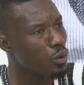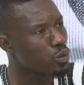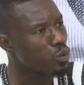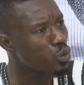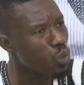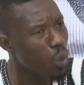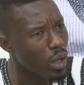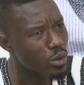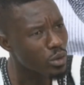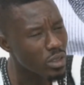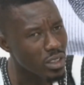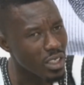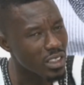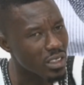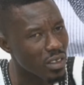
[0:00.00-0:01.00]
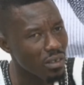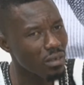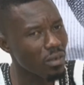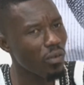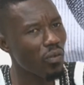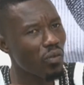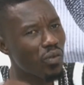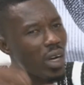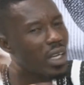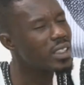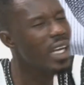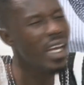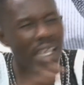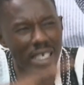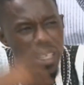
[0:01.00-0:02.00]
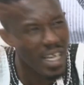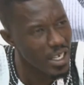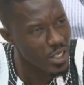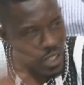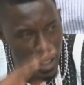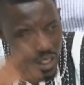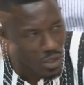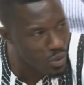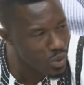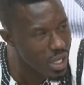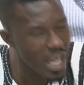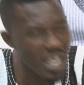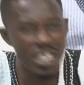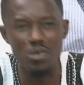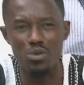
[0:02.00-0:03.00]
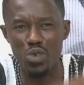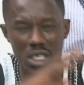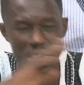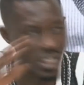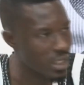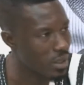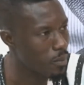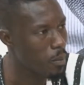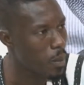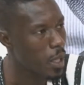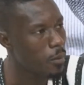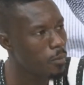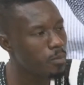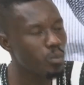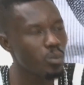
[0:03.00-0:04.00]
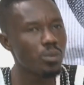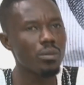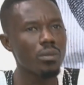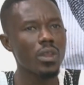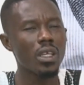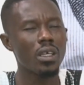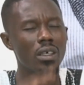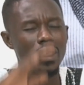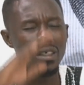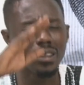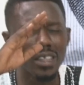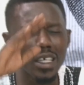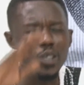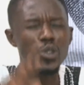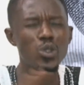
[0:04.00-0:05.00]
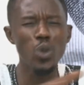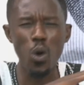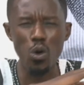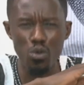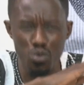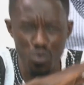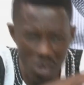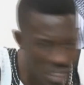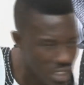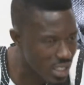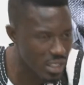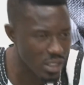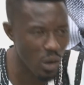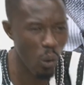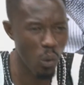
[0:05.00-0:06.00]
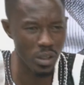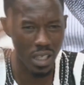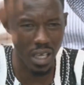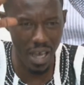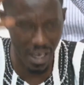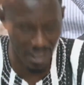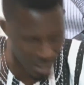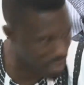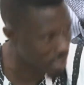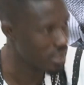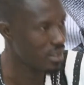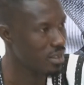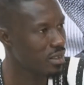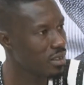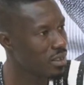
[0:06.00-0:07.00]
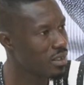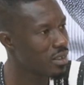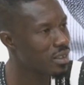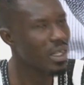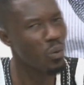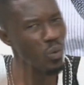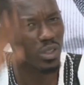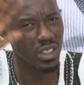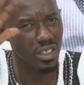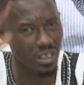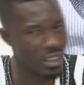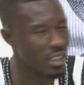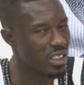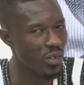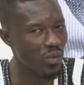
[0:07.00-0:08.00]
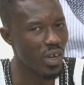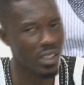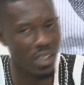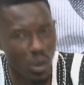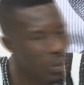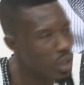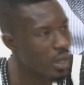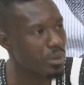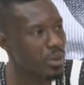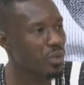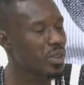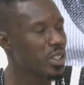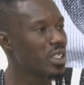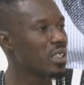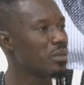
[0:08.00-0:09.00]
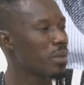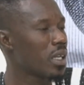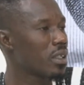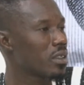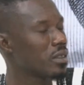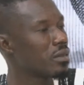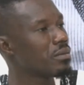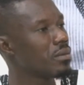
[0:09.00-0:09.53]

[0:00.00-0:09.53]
want to just find any excuse, any reason. There's no reason on earth that would justify the collapse of GN Bank.